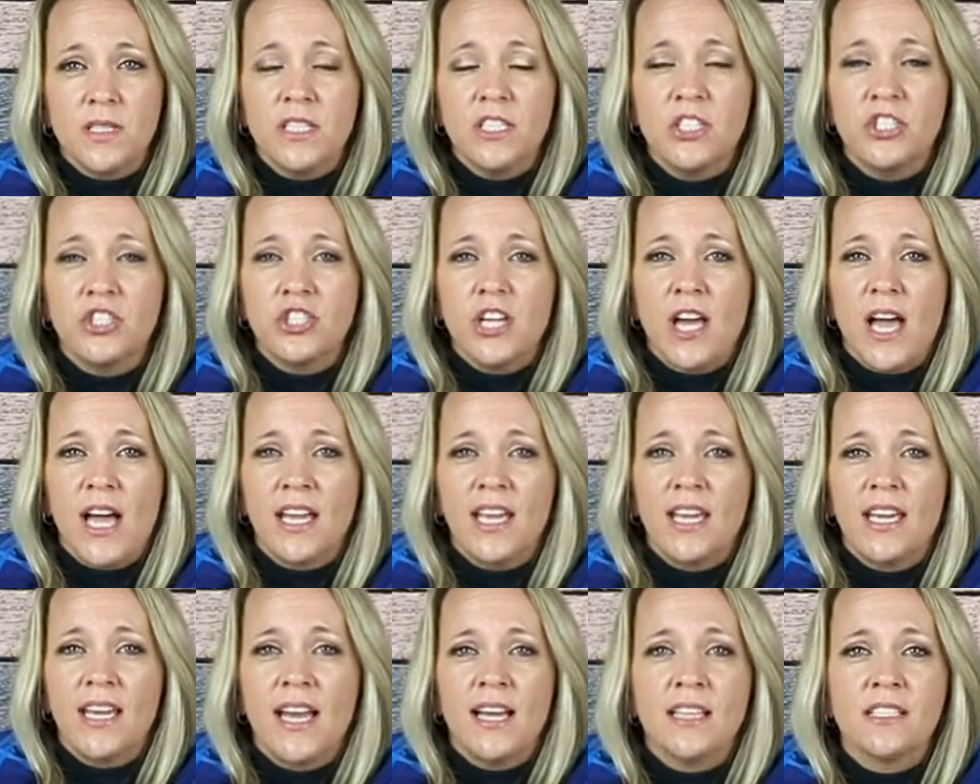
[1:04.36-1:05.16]
this
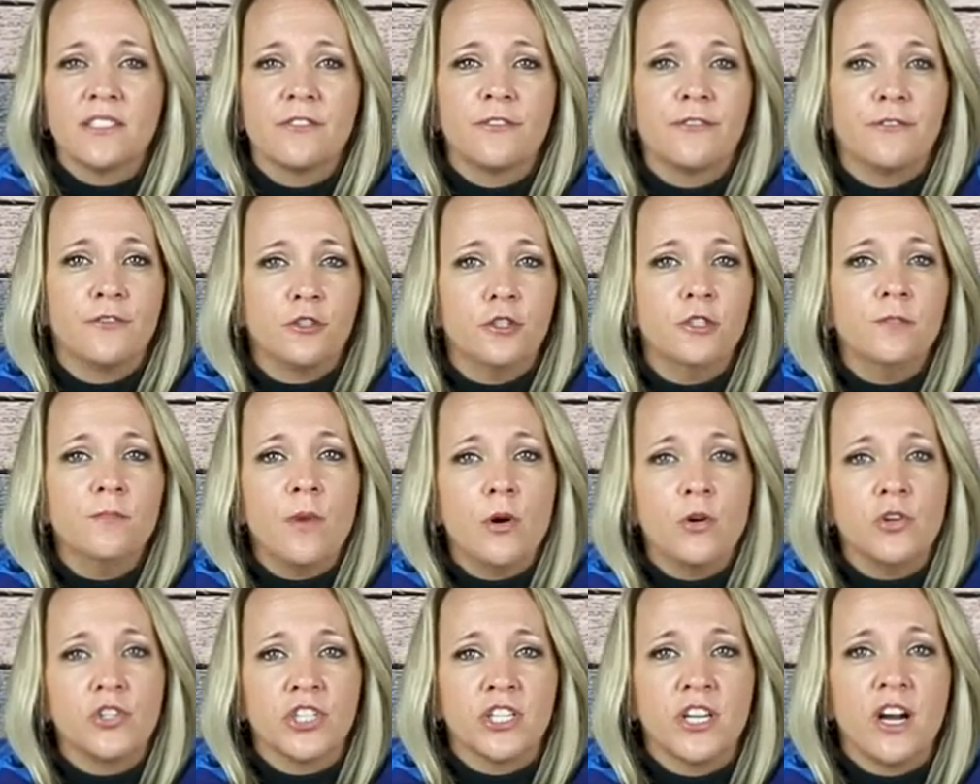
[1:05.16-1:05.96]
jacket has full
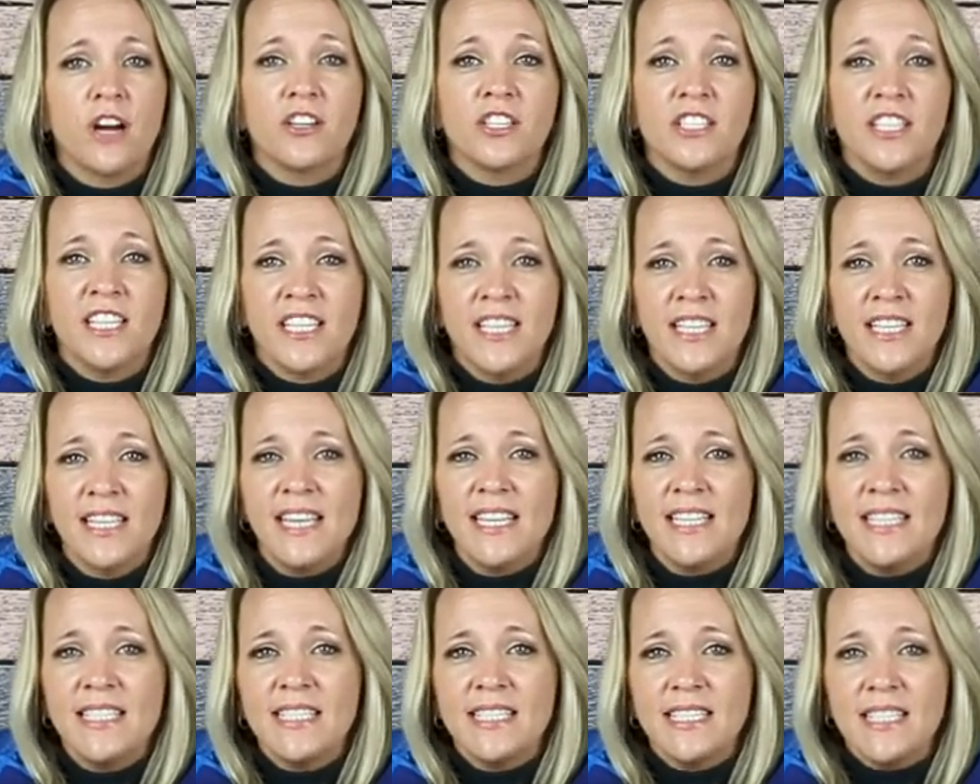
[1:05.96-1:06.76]
motion
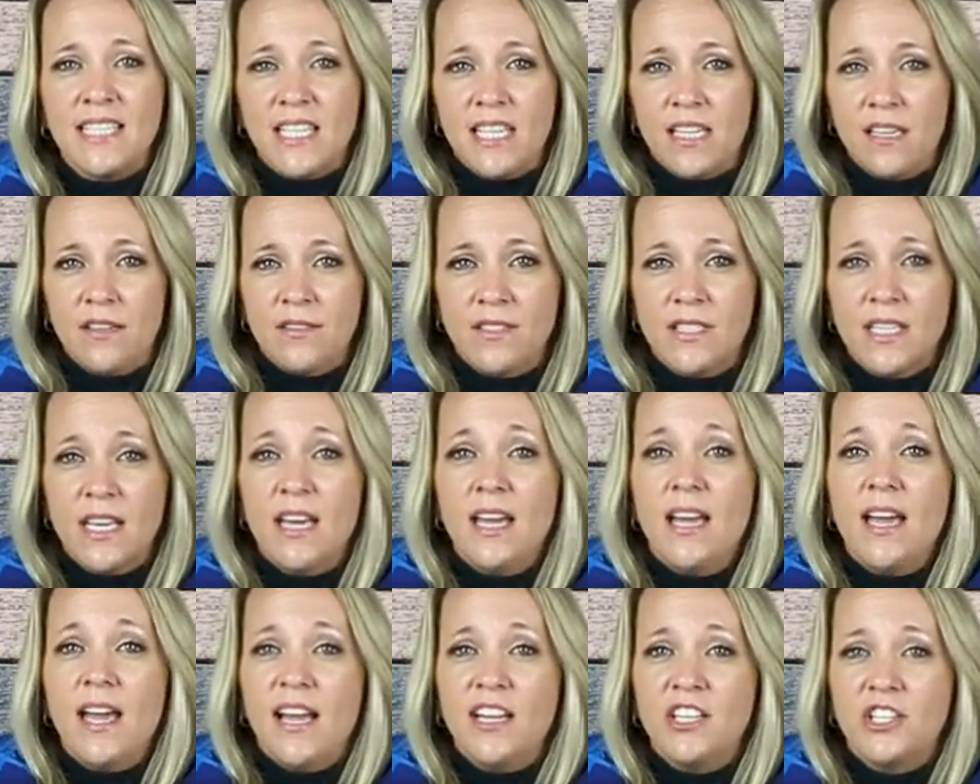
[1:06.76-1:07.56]
articulated sleeves
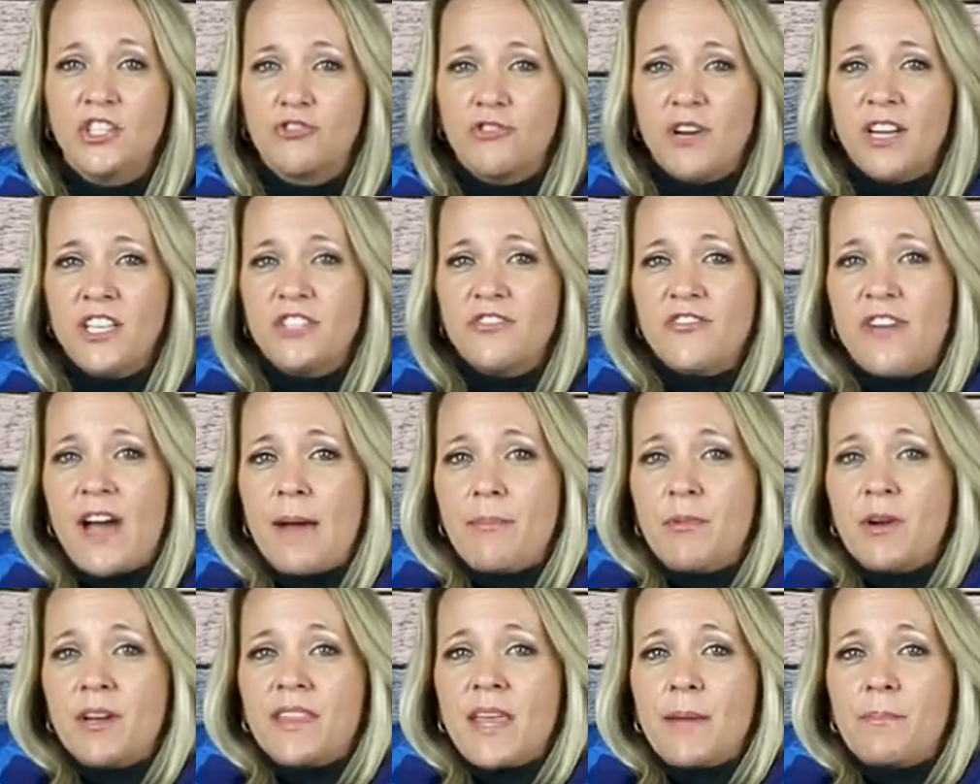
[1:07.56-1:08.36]
and stretch
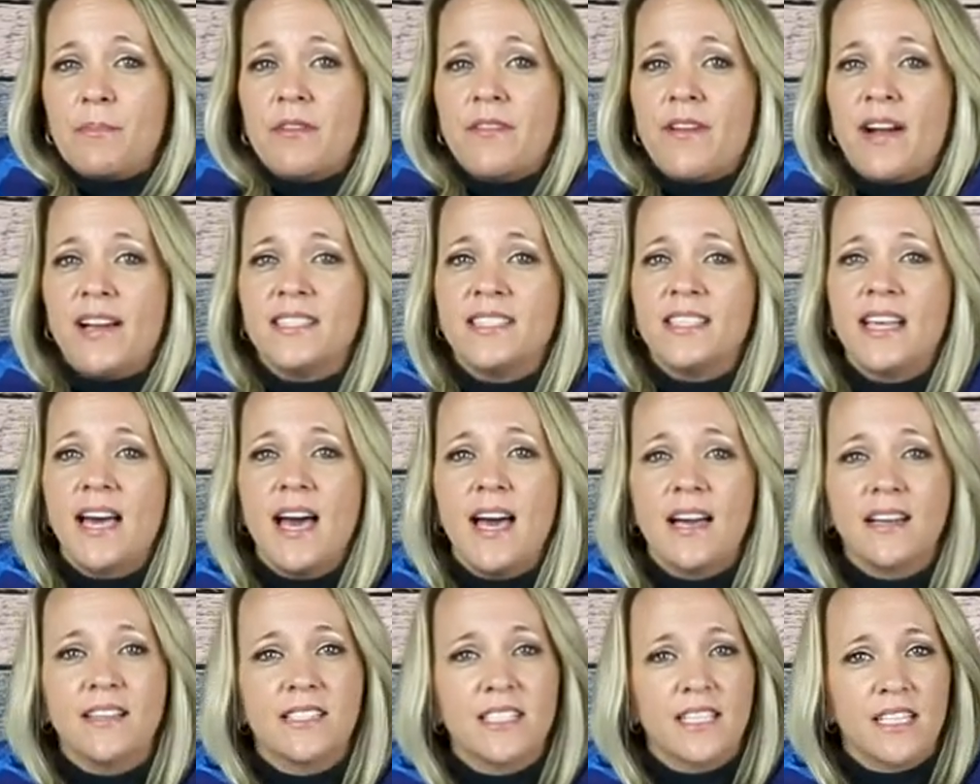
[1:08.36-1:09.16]
fabric that provides
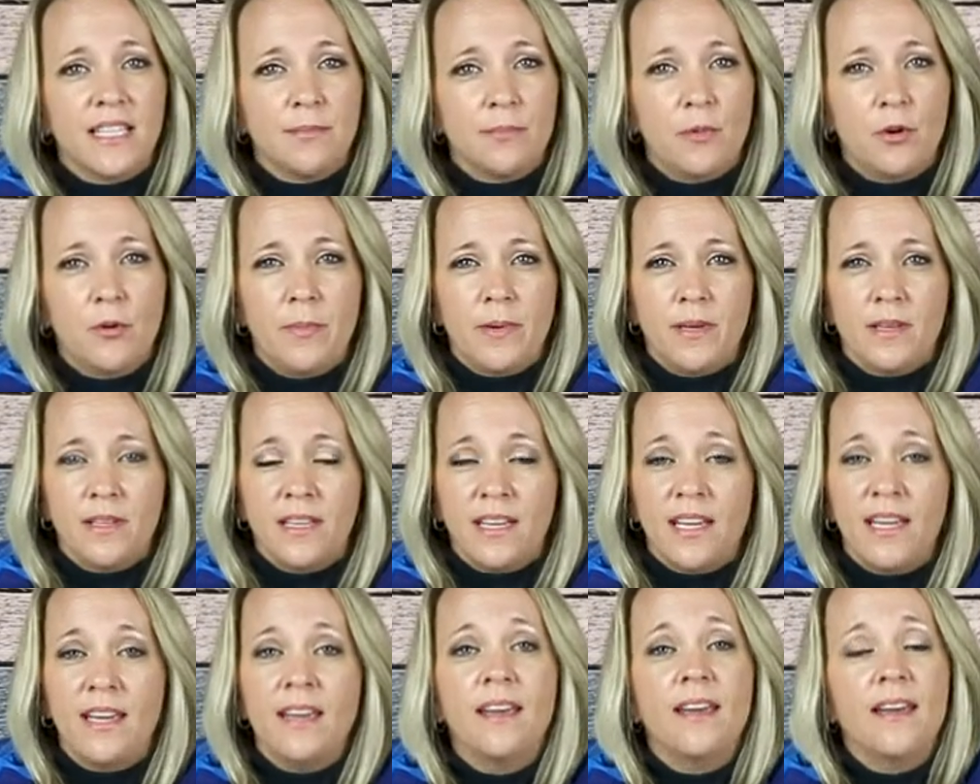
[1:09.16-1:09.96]
excellent
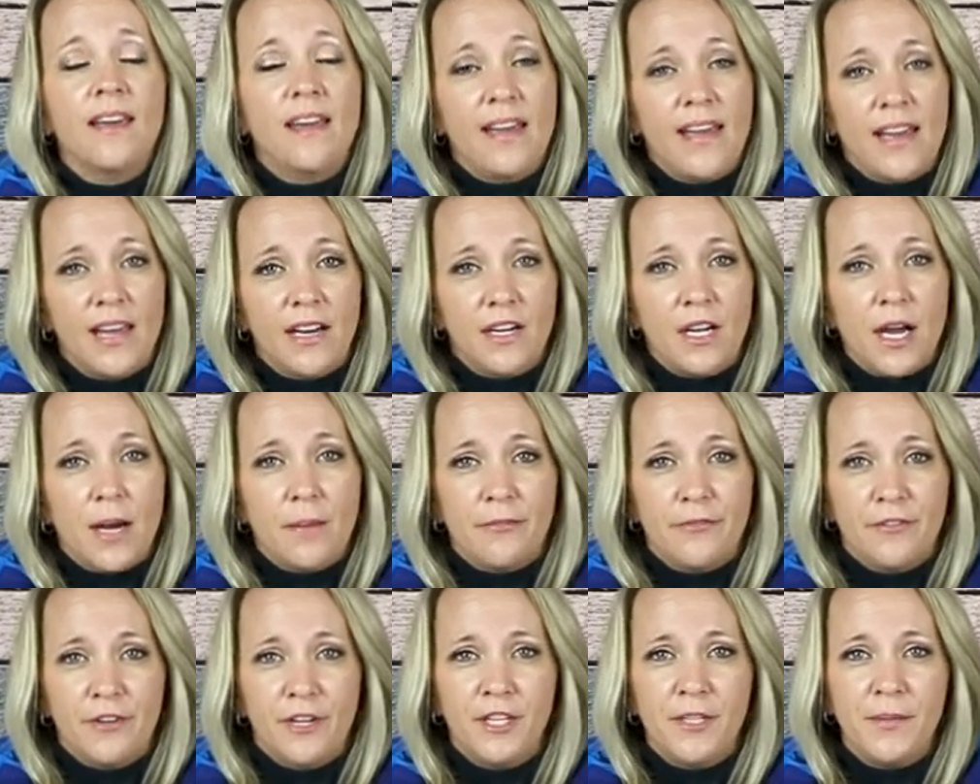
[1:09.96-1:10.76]
mobility and
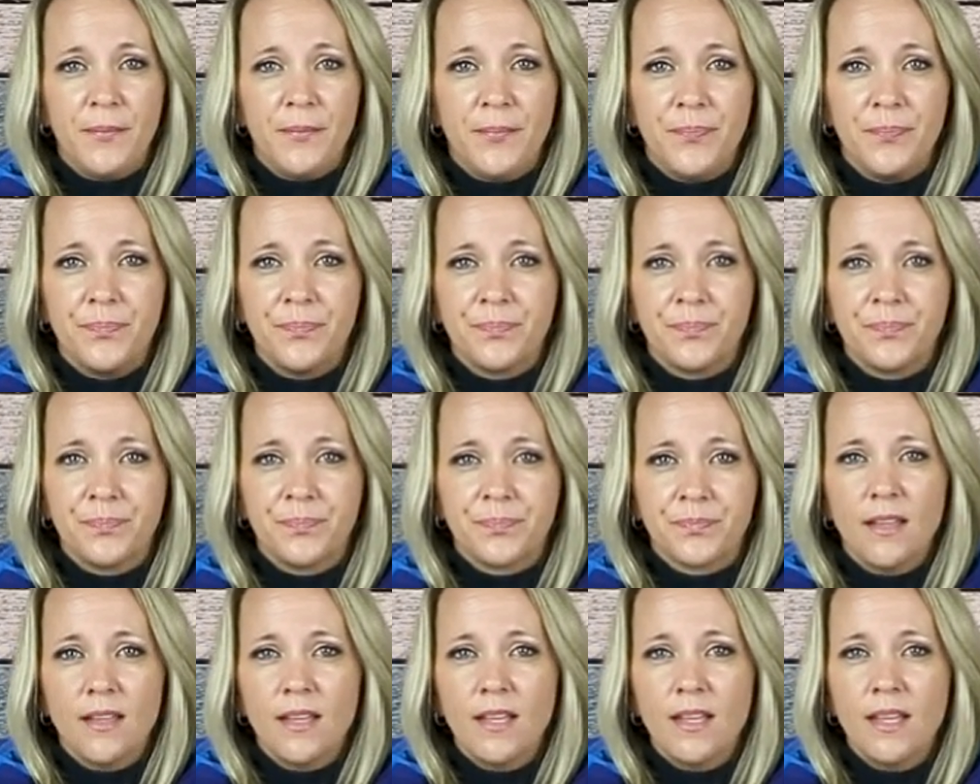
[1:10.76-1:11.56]
comfort.
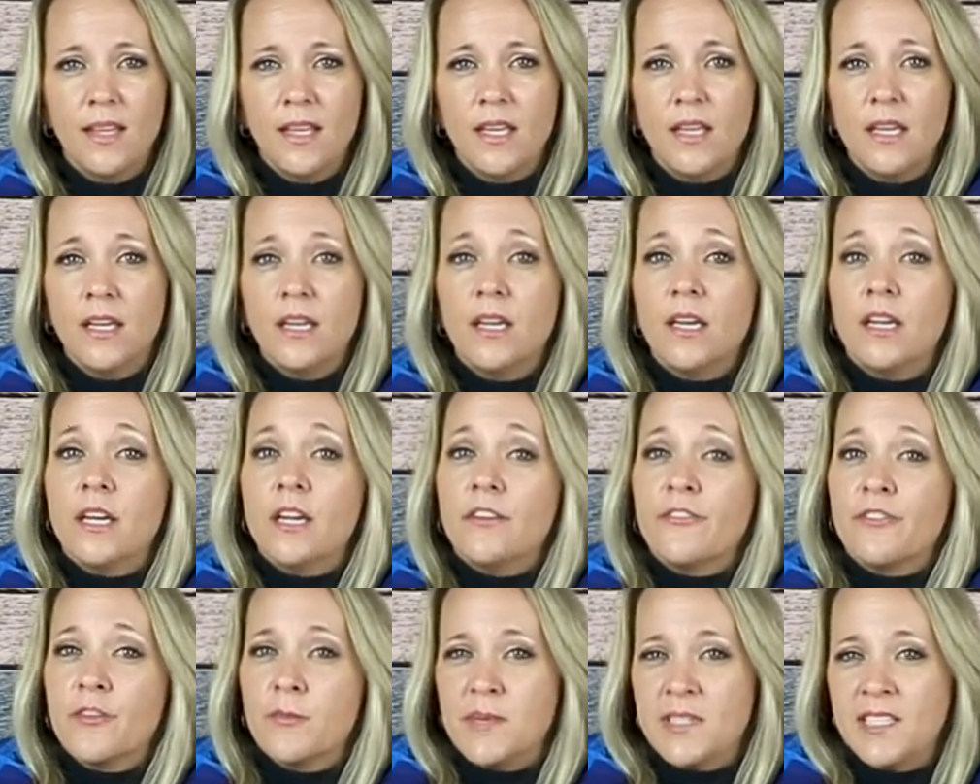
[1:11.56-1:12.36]

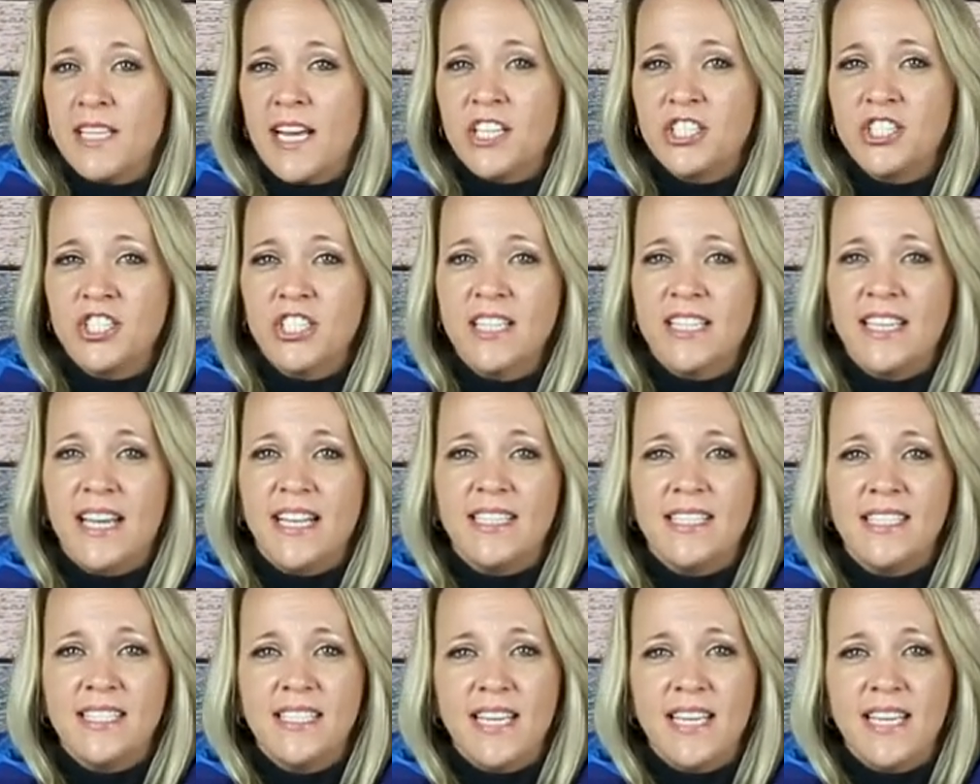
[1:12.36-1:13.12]
For protection against